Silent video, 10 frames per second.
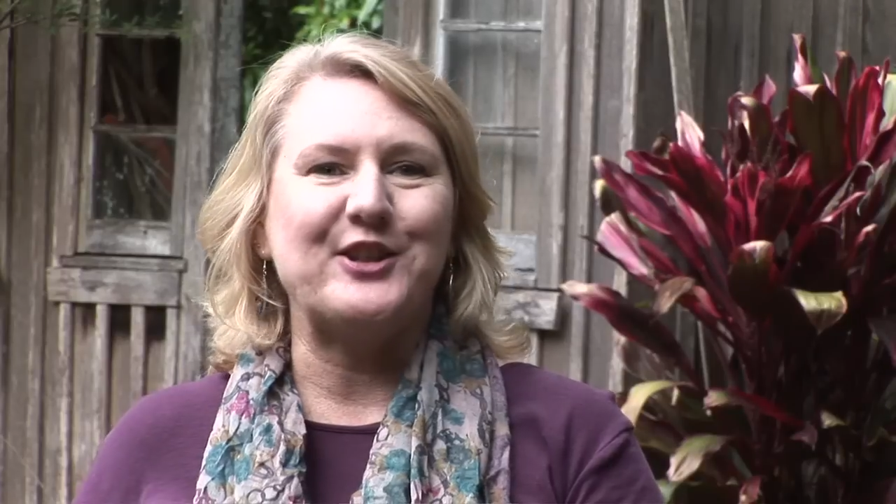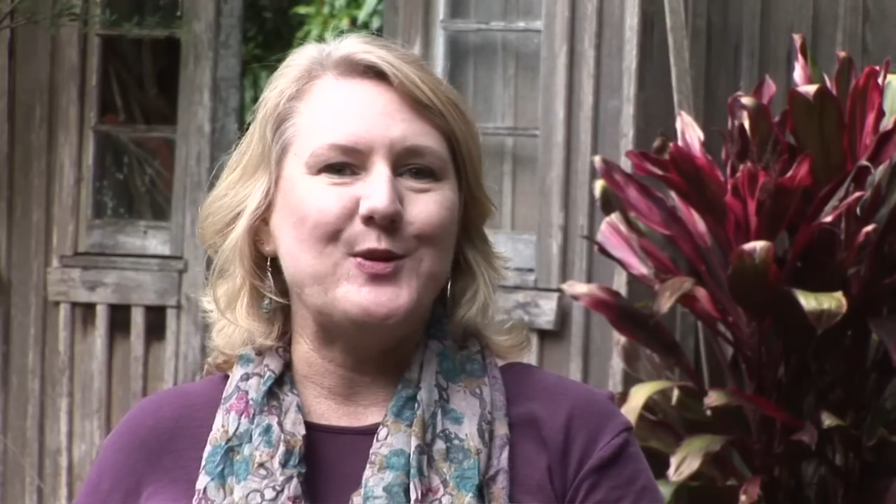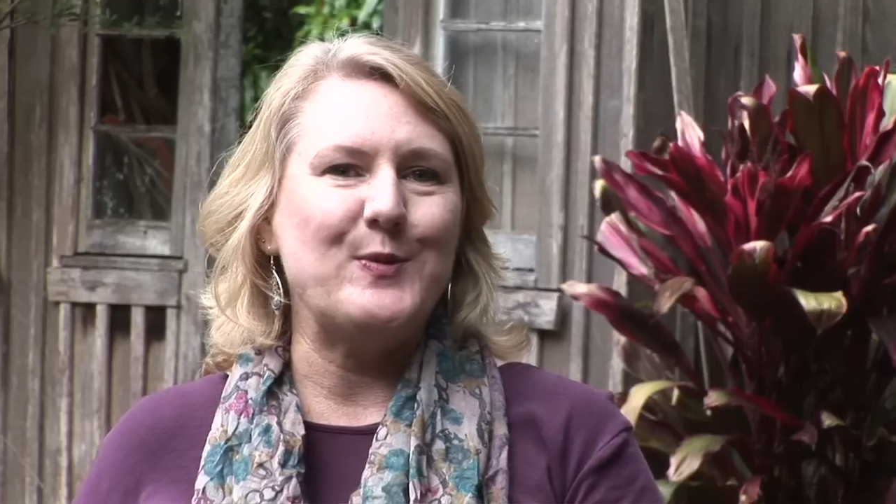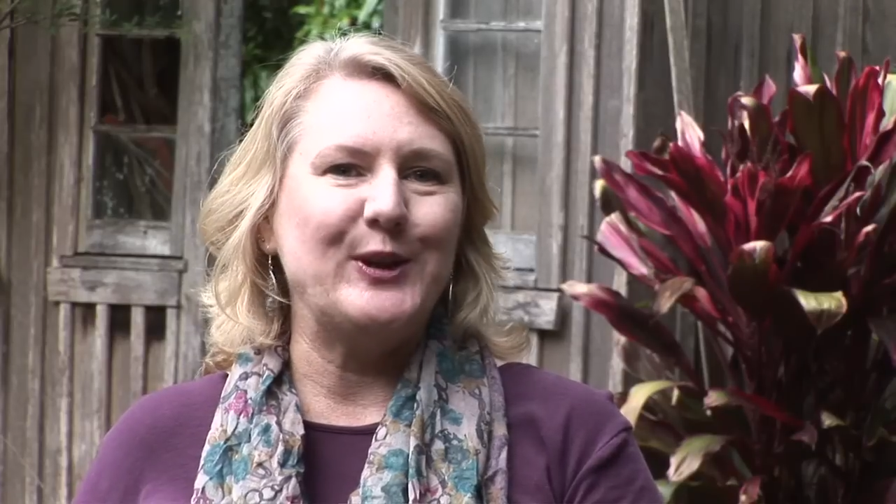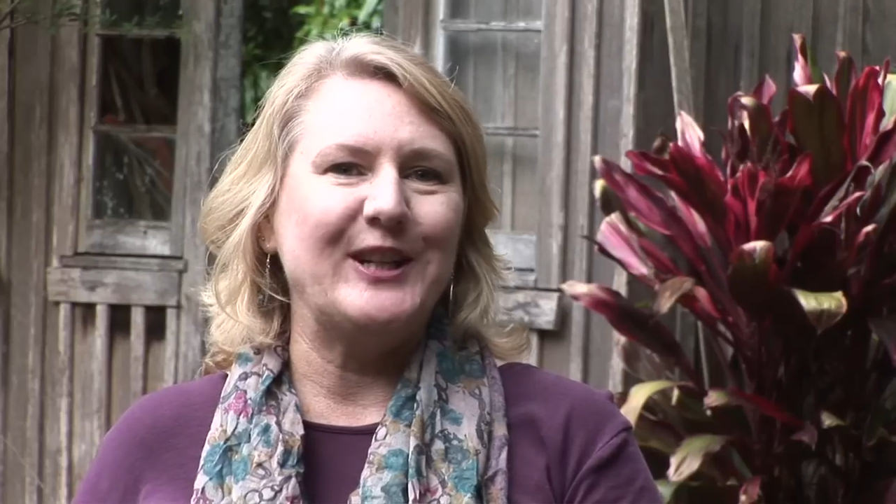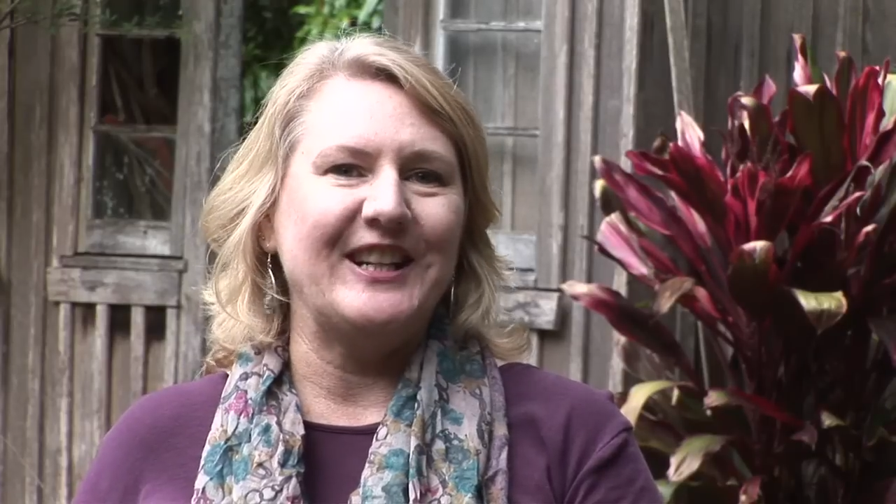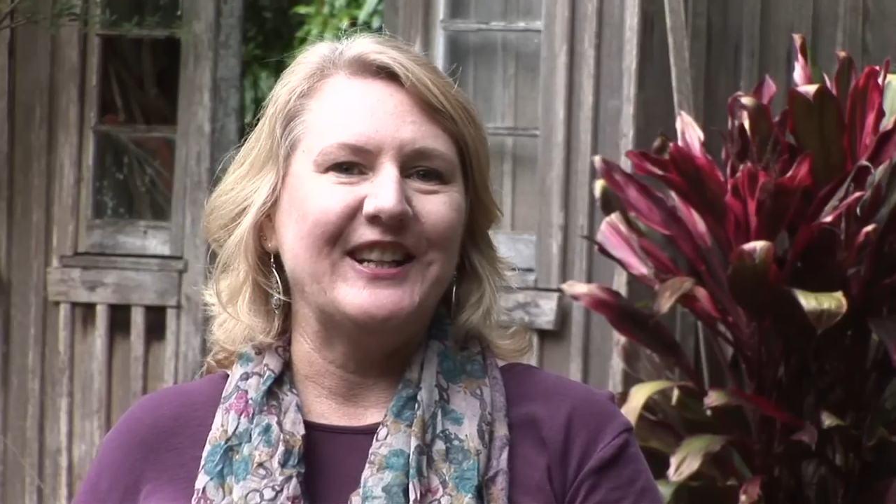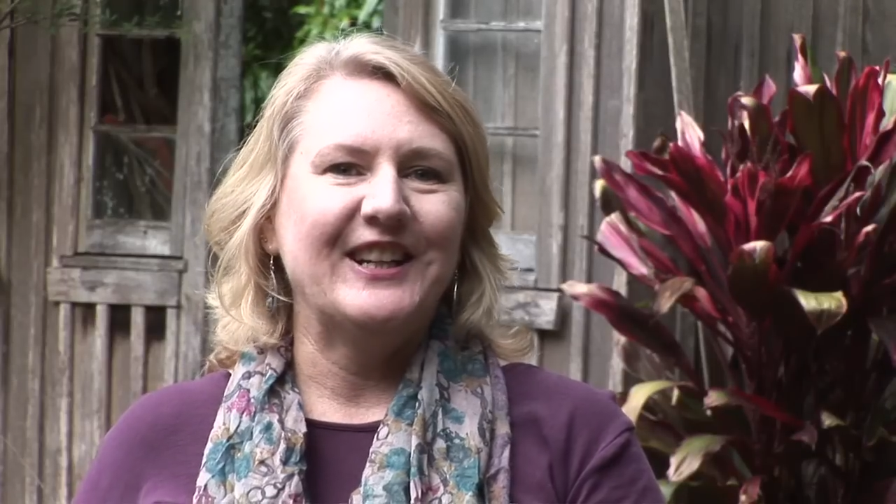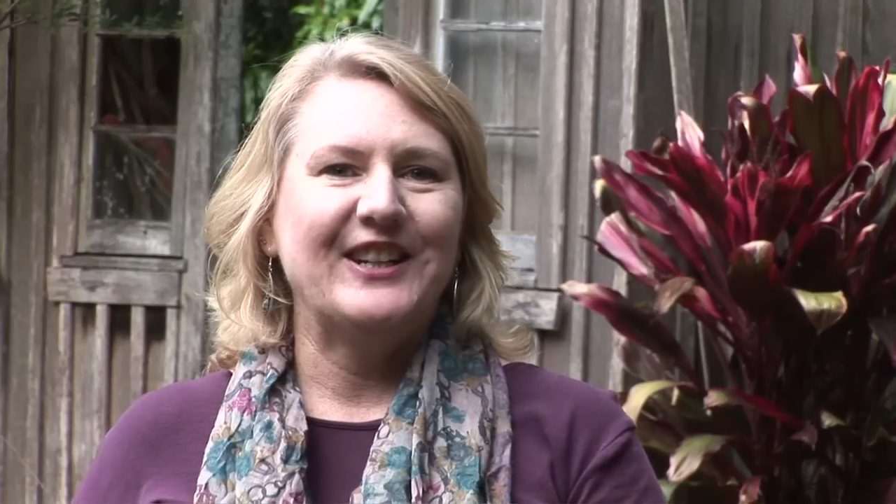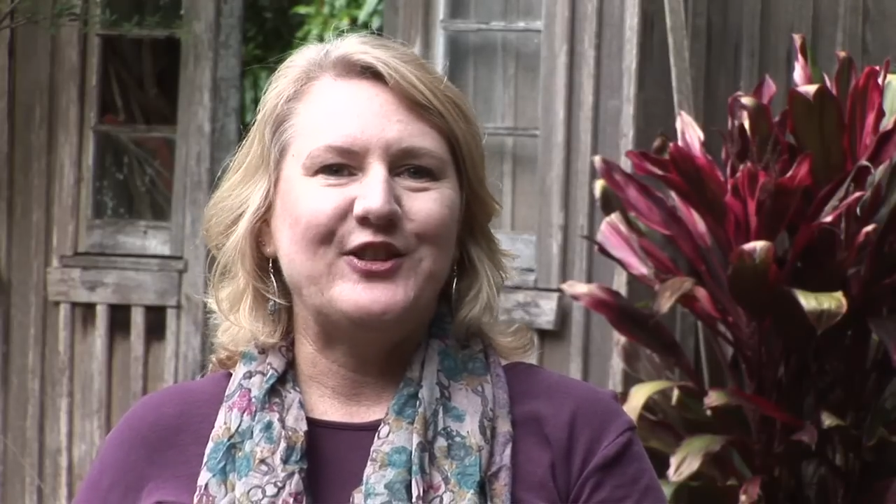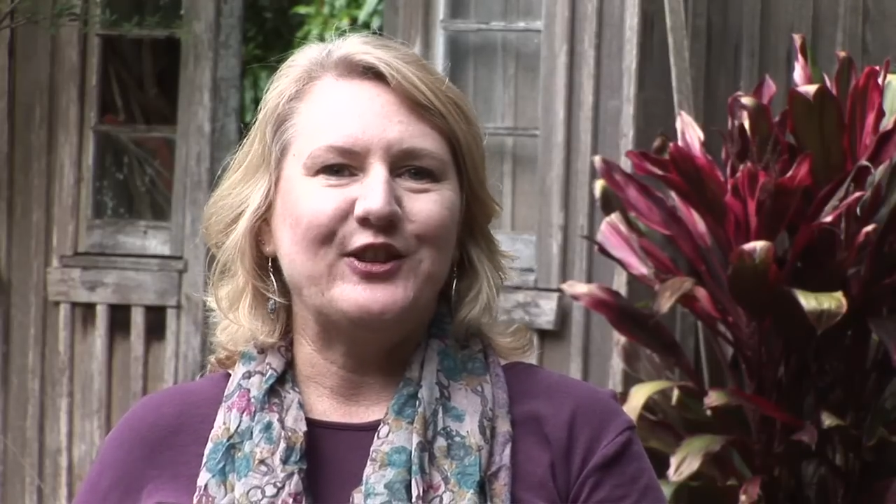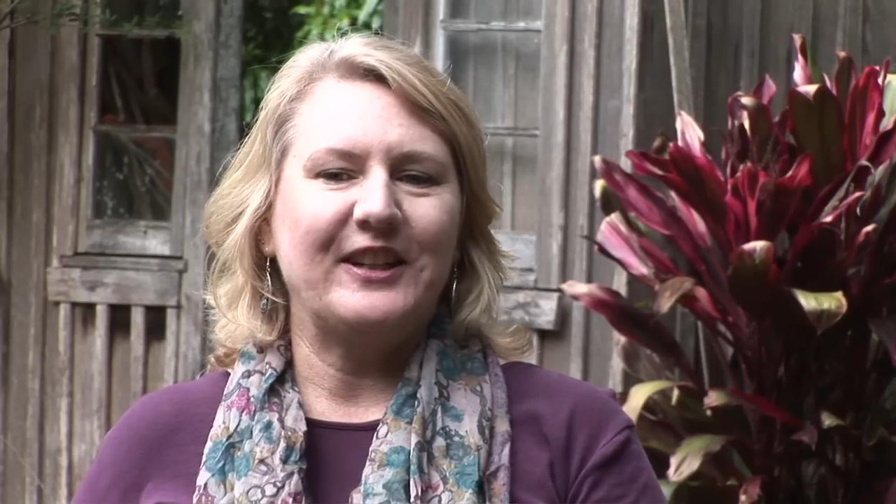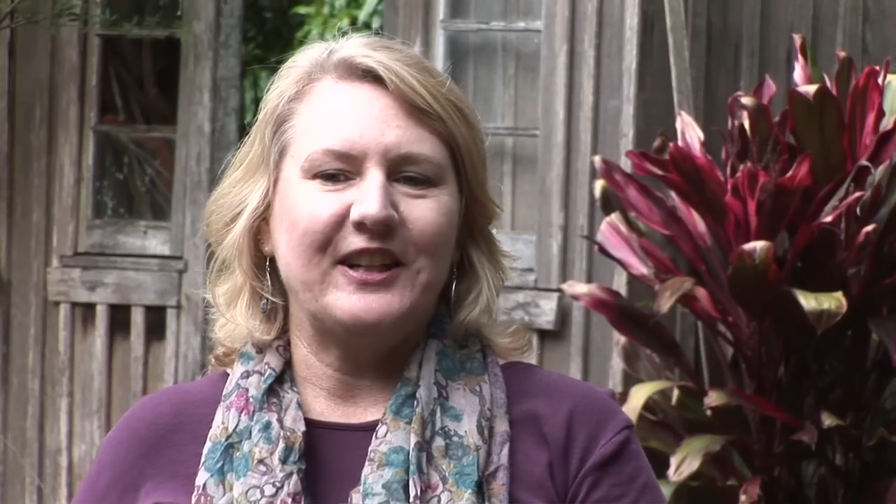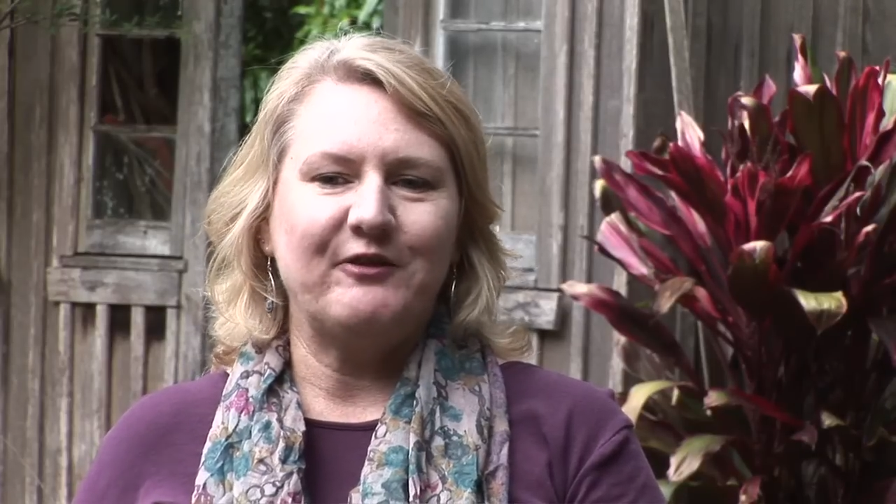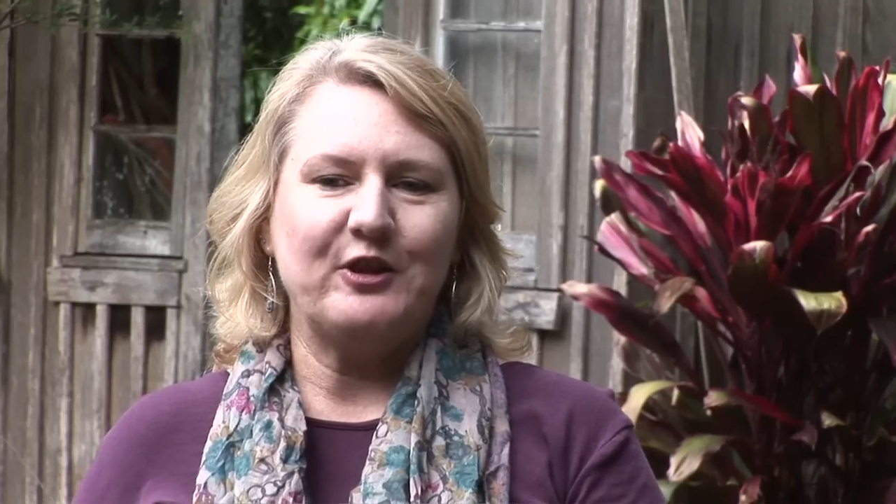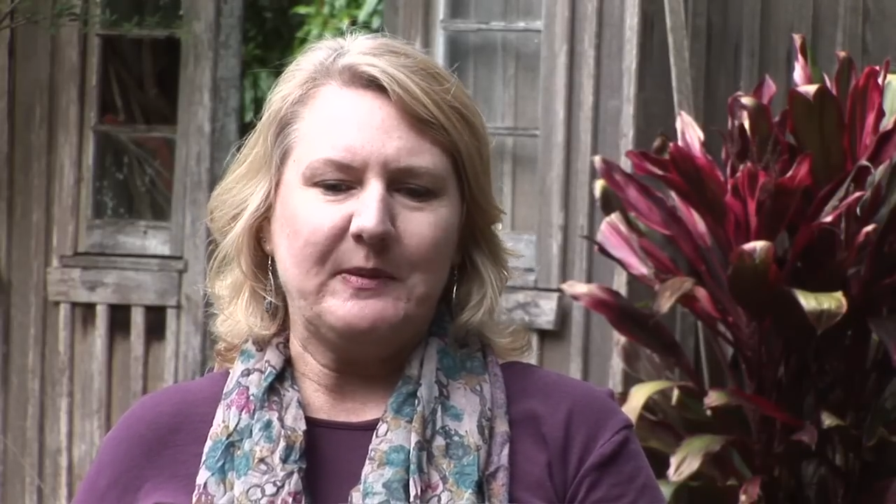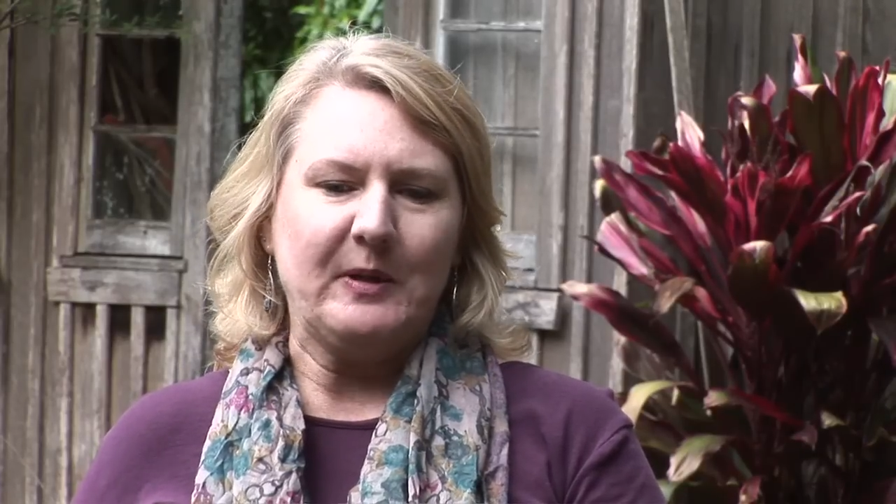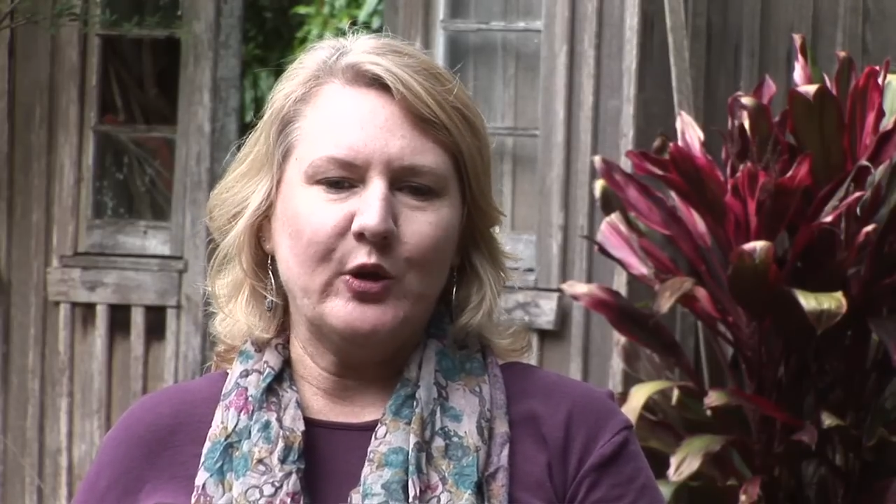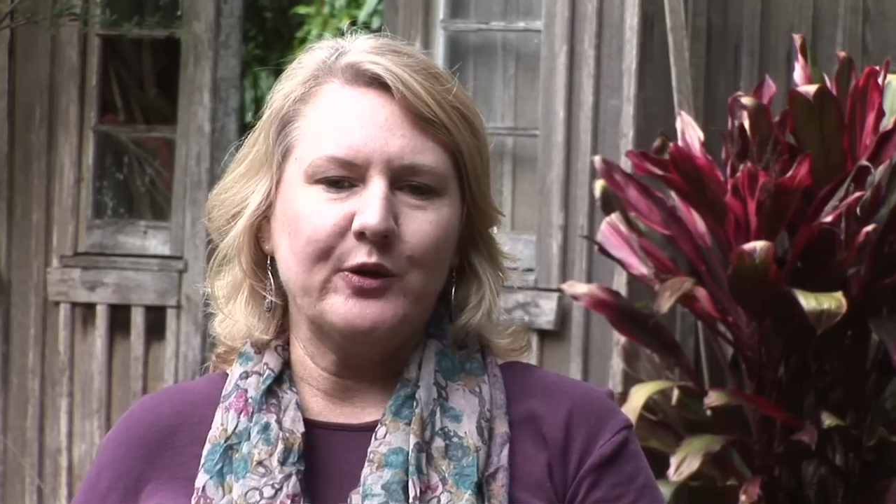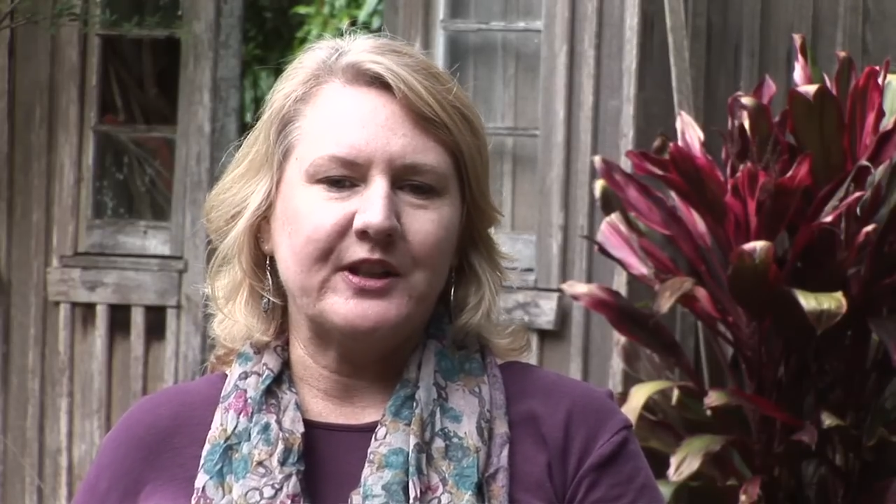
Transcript: community, to let our views be heard.